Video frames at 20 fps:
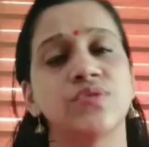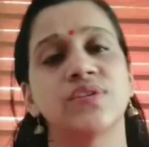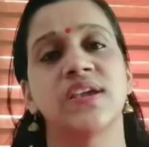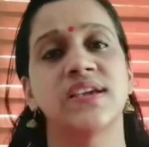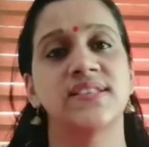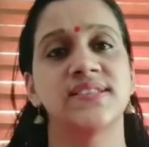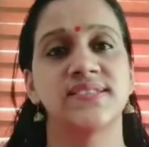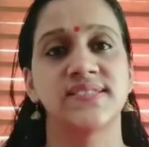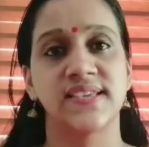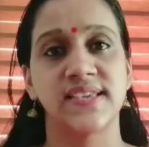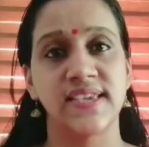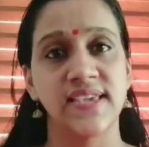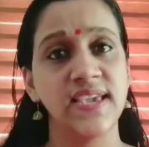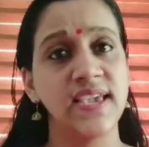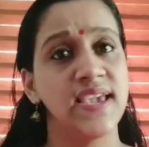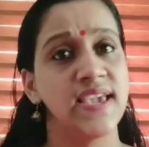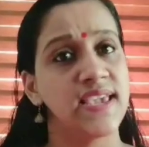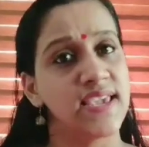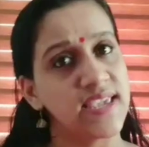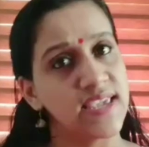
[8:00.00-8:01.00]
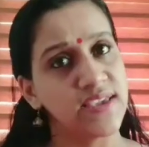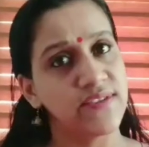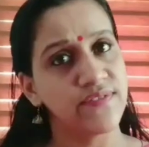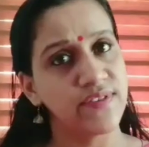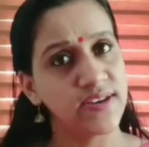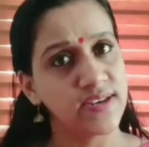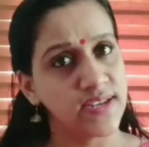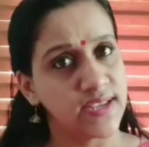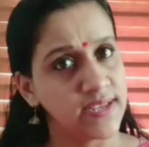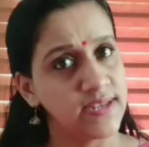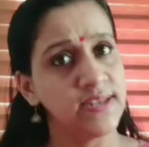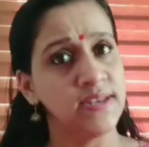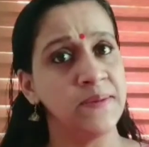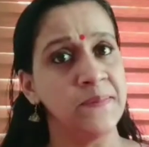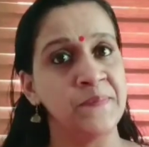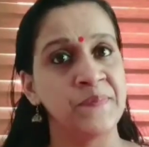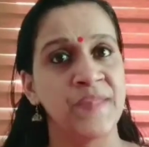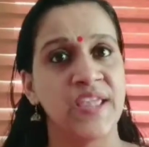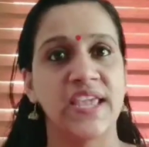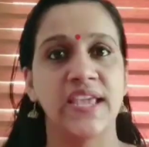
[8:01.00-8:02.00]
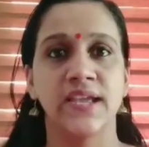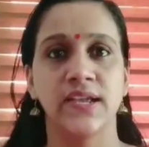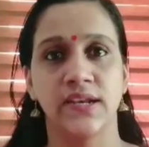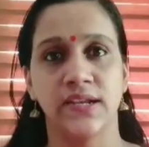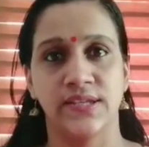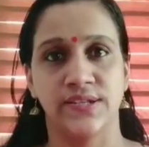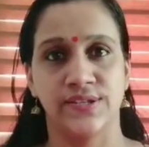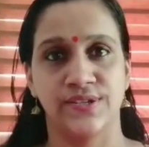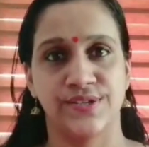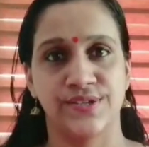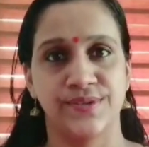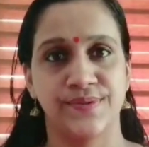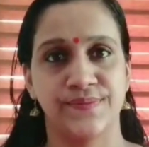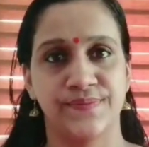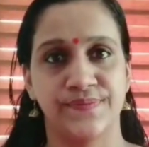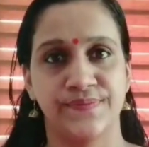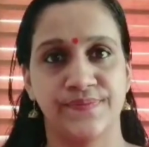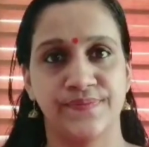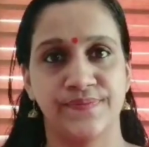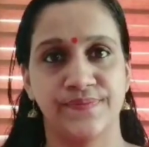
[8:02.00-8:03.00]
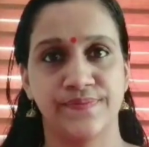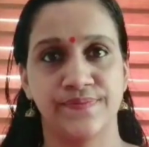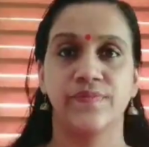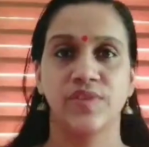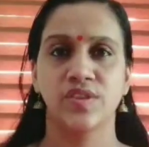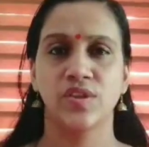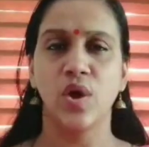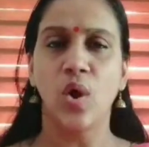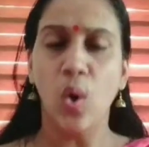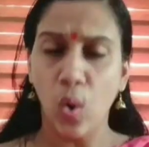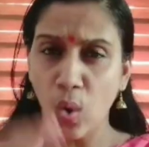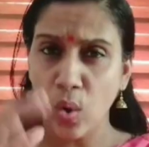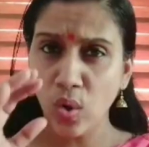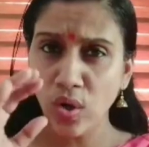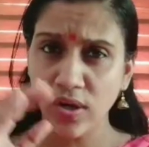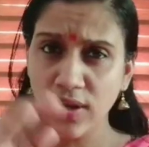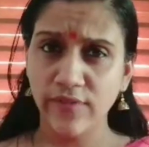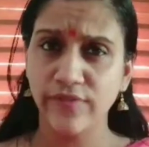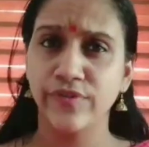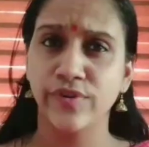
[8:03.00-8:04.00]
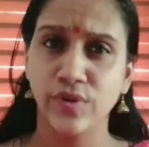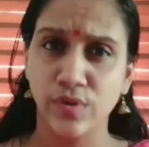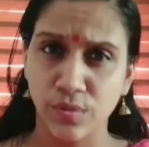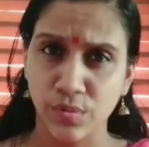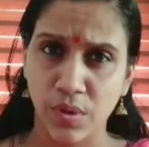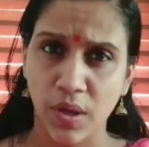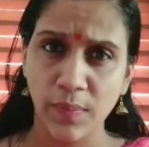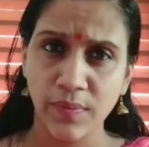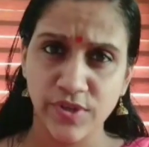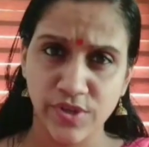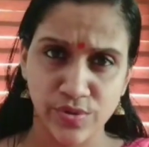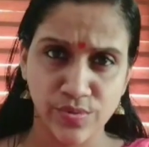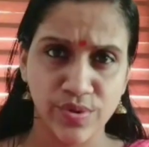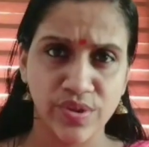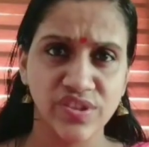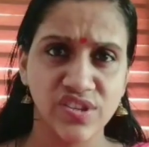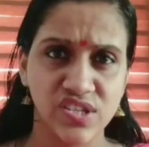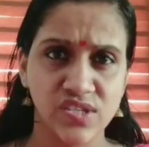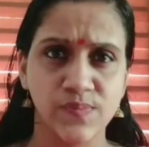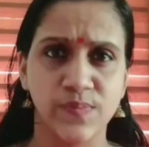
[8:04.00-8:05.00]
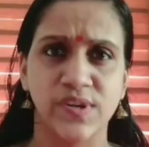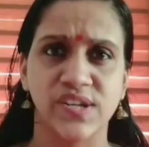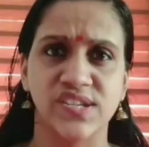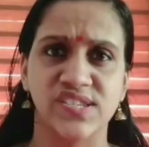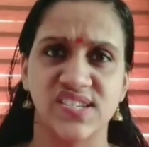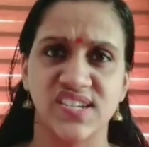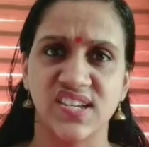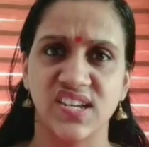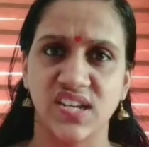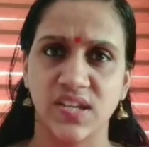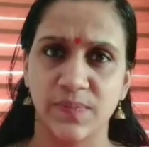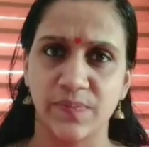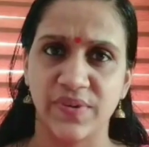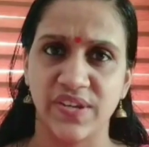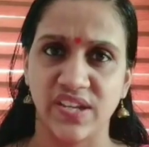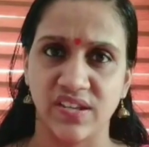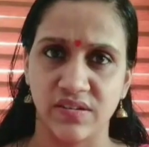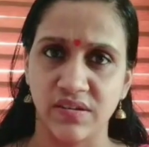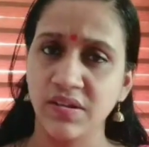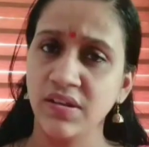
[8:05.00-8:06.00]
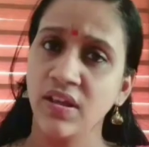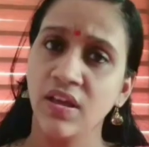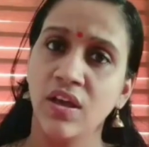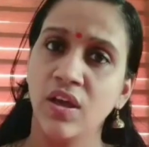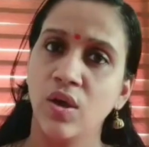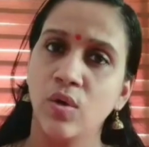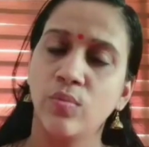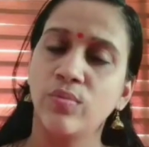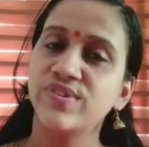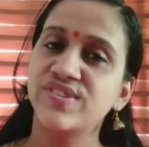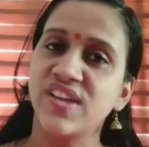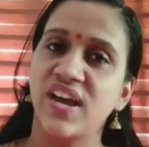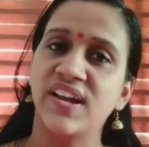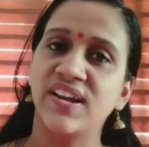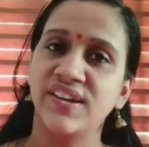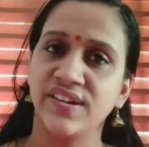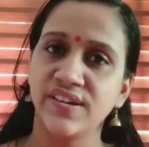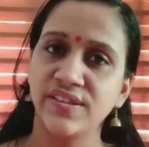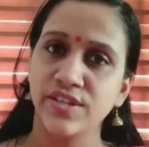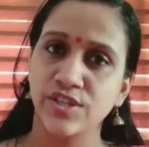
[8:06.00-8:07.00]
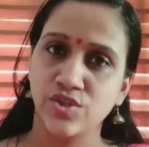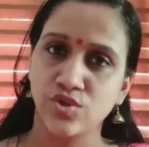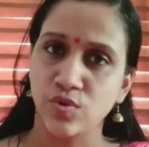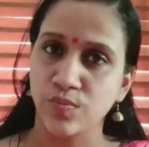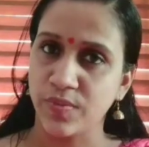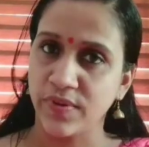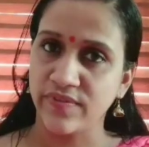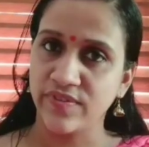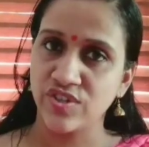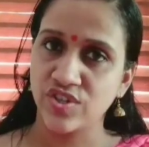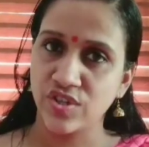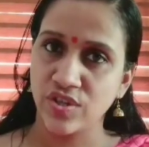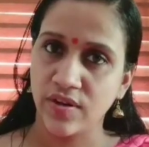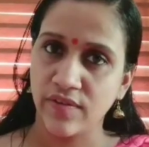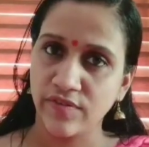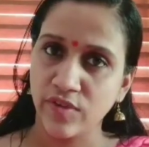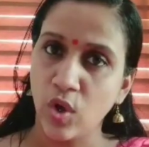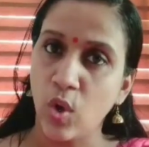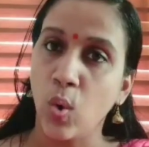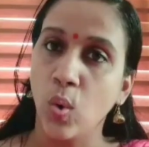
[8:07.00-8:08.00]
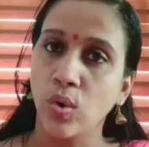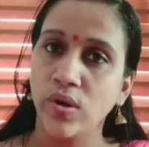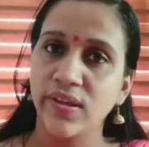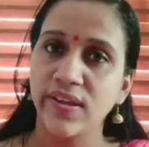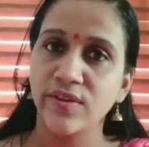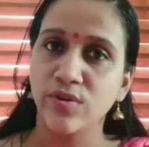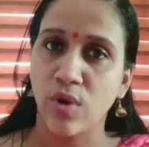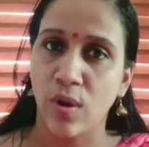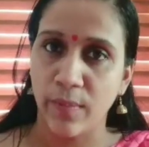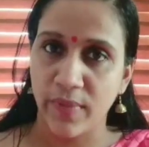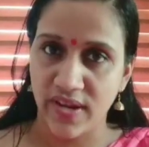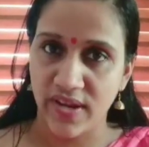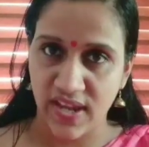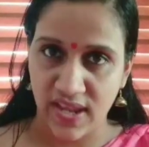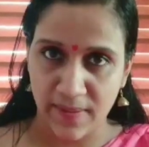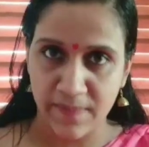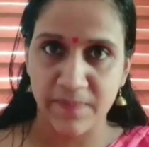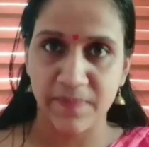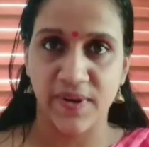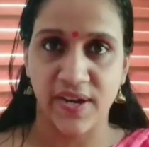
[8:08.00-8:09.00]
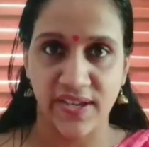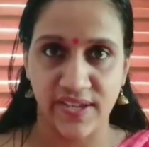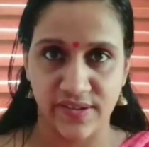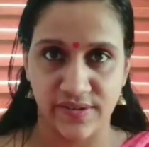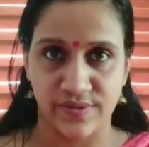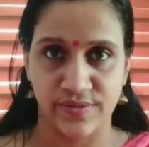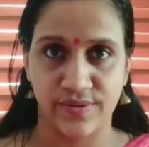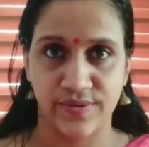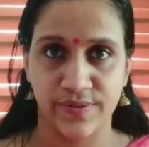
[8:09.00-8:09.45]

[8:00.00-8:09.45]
can see even in England. The whole of Europe during this particular period was under the supervision of the Holy Roman Empire.